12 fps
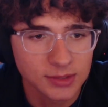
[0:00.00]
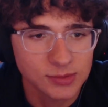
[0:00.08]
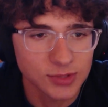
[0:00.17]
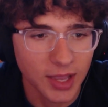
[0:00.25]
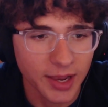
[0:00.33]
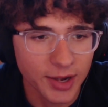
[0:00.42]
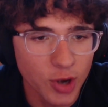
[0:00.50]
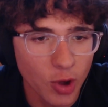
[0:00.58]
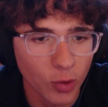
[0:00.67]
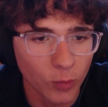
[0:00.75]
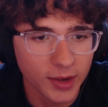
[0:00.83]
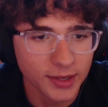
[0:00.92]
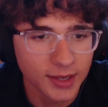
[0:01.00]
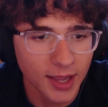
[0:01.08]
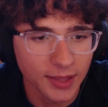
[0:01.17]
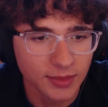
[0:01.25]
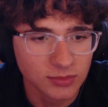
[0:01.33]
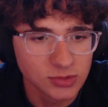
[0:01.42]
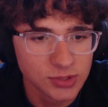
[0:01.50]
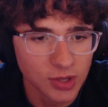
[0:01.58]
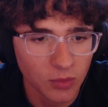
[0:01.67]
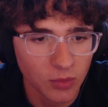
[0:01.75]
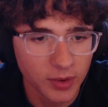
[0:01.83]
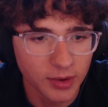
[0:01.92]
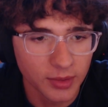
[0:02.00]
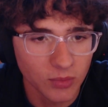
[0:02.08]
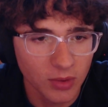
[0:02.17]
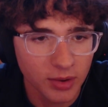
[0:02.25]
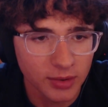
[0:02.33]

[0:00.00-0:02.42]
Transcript: This was like a no-win day. There was no wind on the